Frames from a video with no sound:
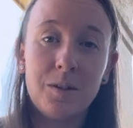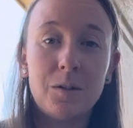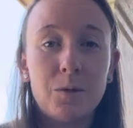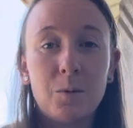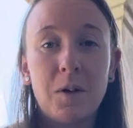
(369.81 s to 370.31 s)

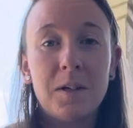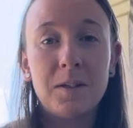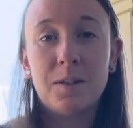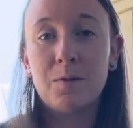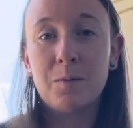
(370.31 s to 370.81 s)
there's
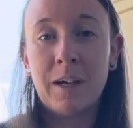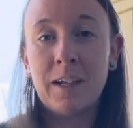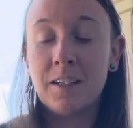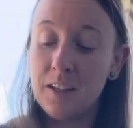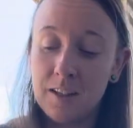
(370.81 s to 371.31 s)
awareness of
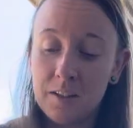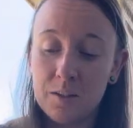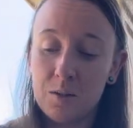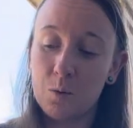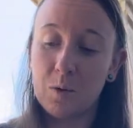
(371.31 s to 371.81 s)
mind, and there
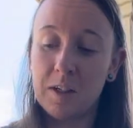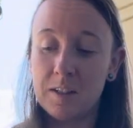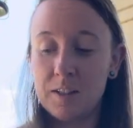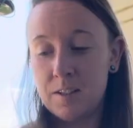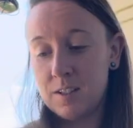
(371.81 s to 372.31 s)
is
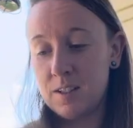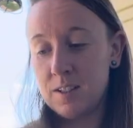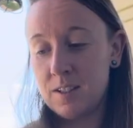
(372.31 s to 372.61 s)
awareness